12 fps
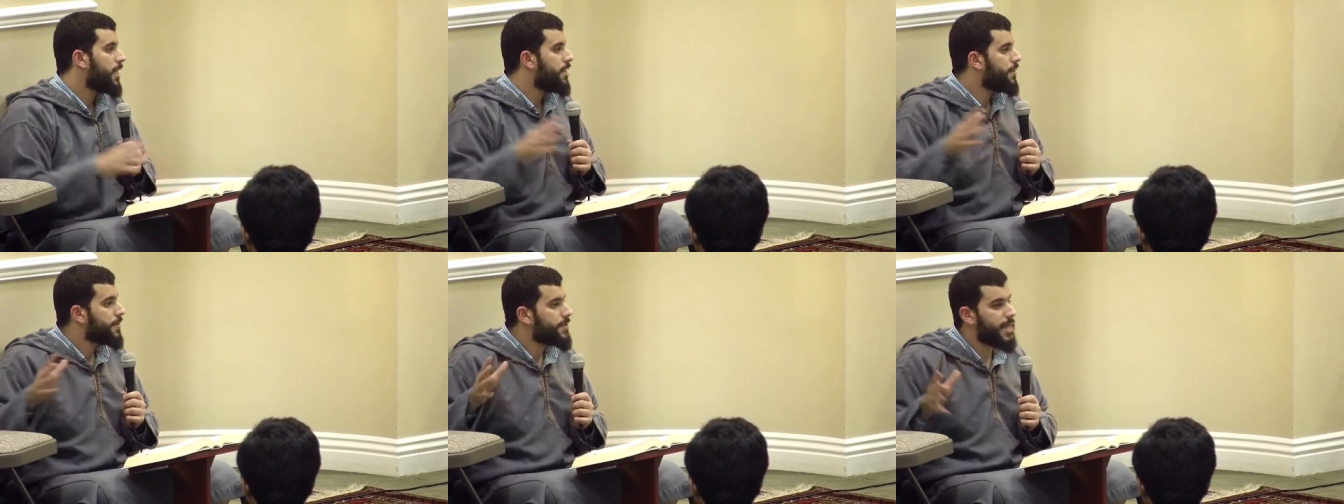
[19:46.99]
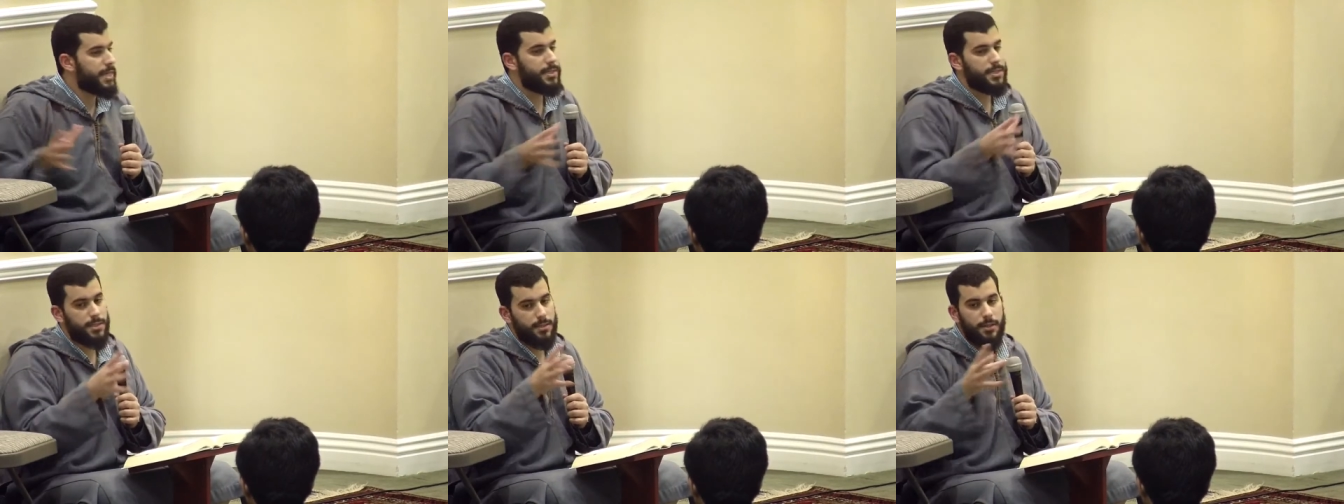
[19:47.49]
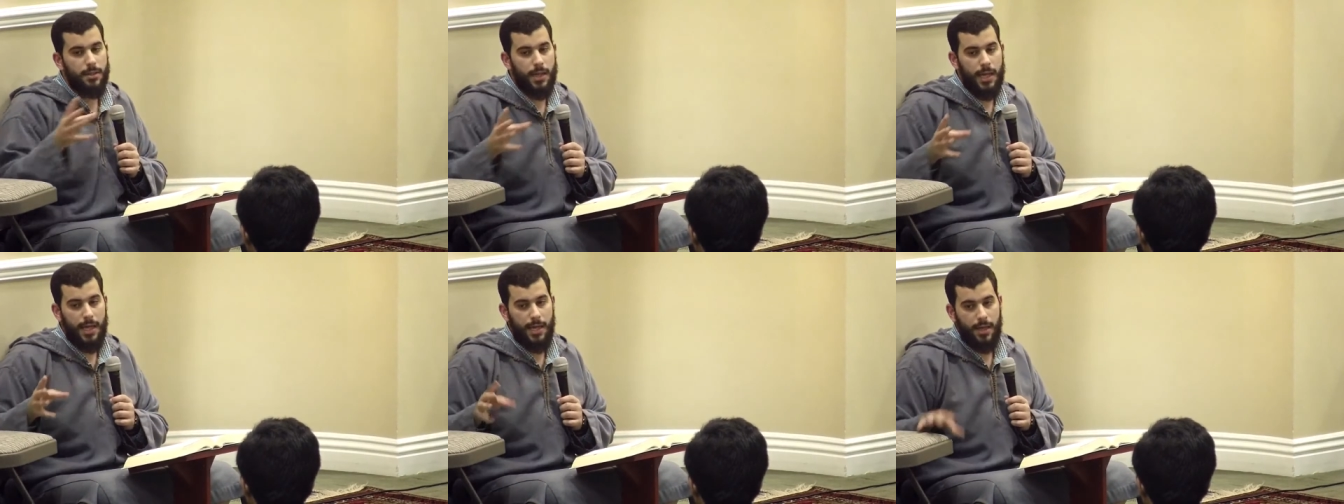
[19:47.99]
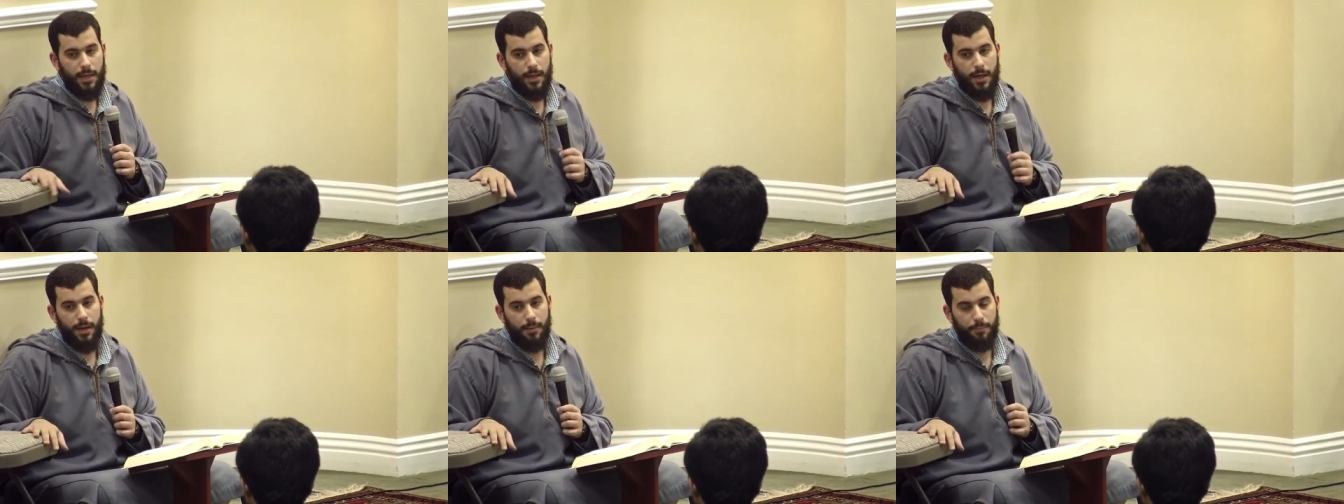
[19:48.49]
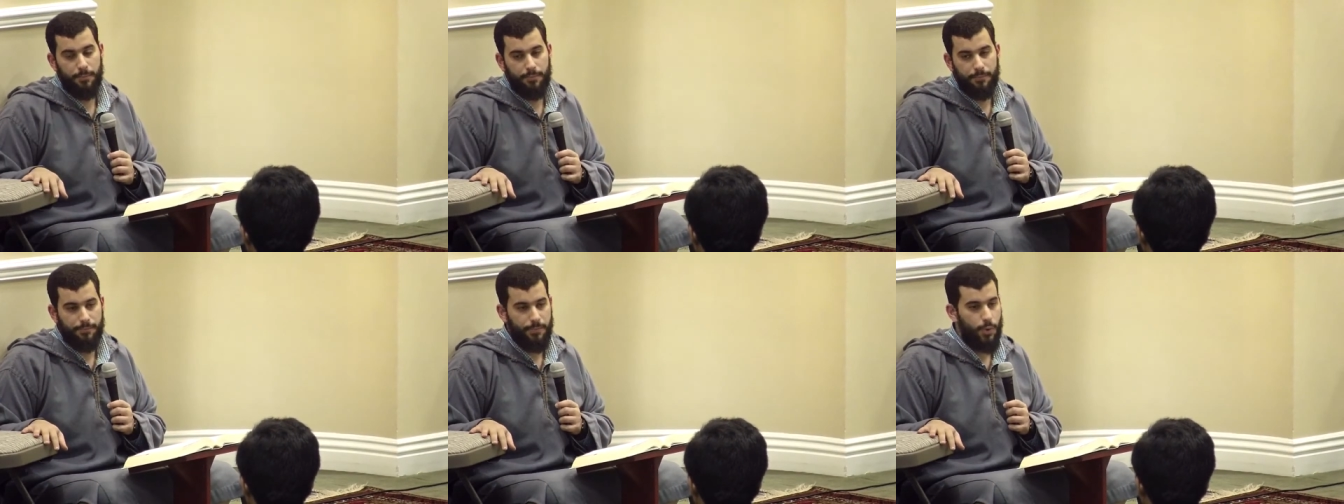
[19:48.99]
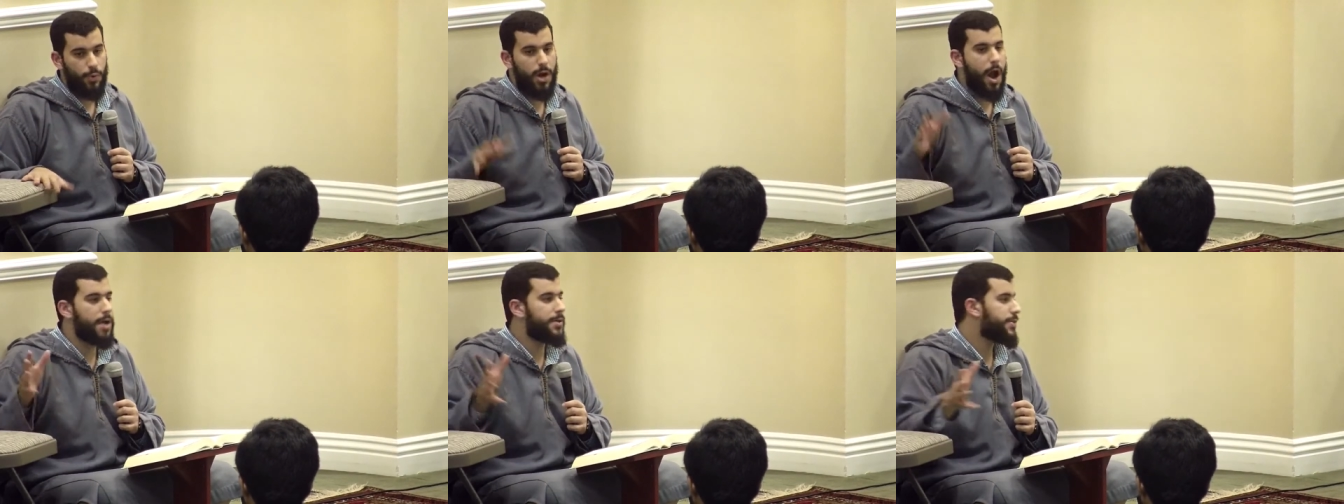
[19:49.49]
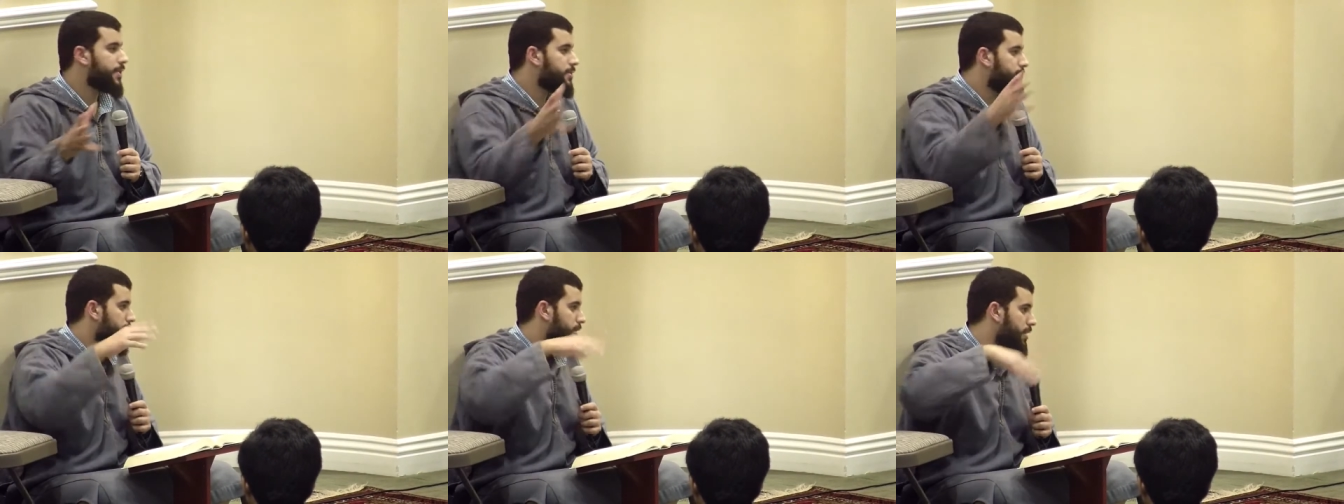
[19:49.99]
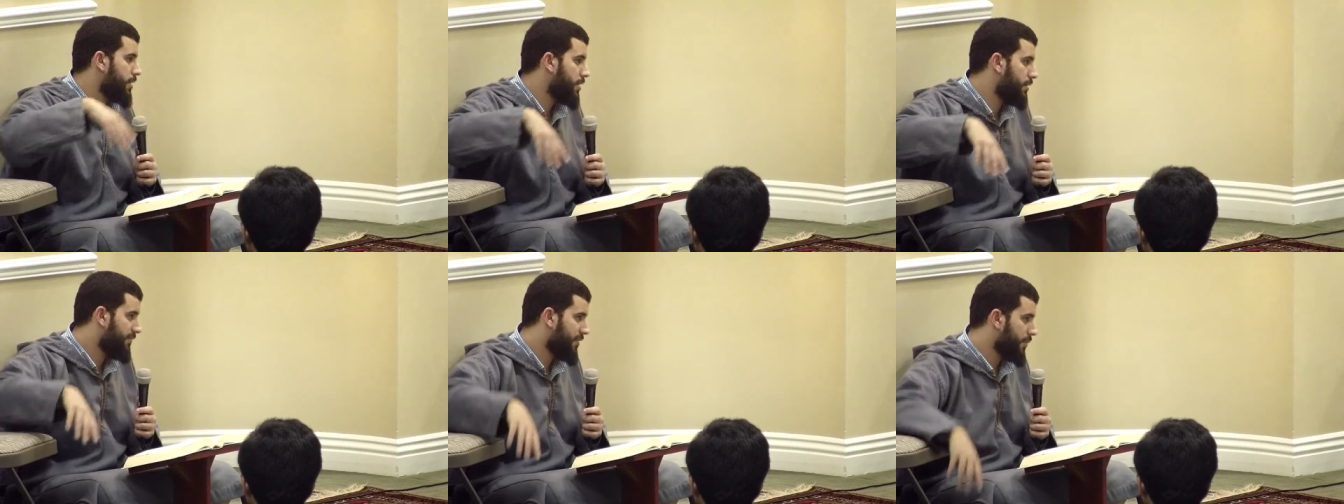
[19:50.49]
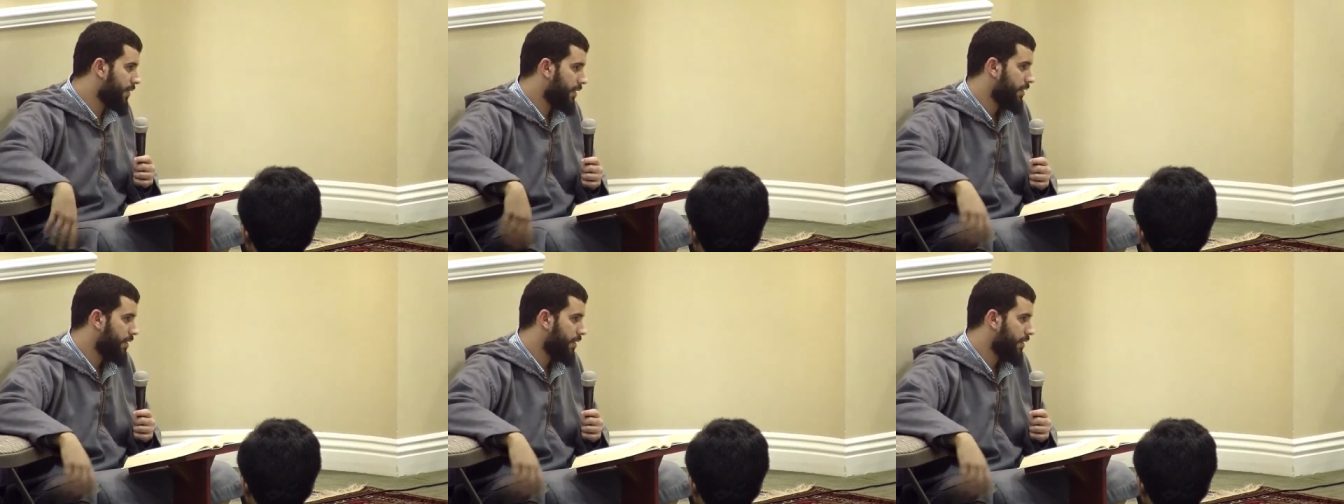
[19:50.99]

sent a um, reconnaissance mission, if you will,